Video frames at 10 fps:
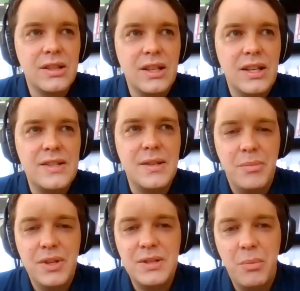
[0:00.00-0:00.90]
It's a
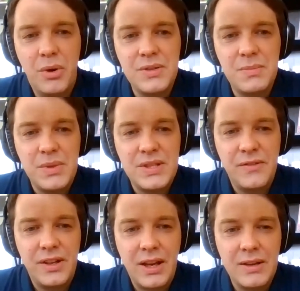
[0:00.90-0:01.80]
bit more
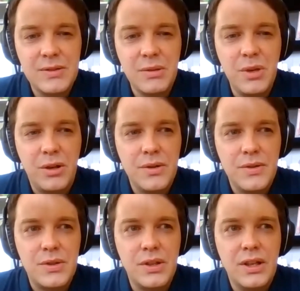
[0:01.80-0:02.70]
specific question,
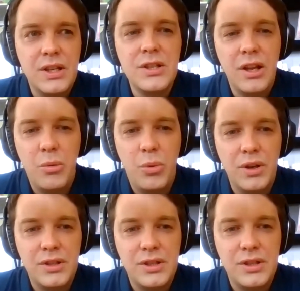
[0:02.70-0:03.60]
because initially I
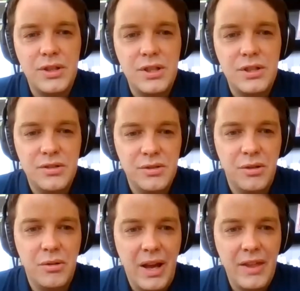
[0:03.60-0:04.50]
wanted to do
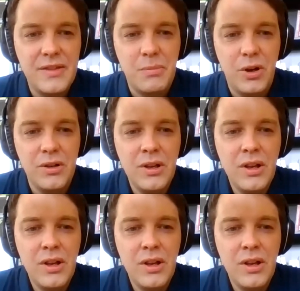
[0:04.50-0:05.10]
maths more,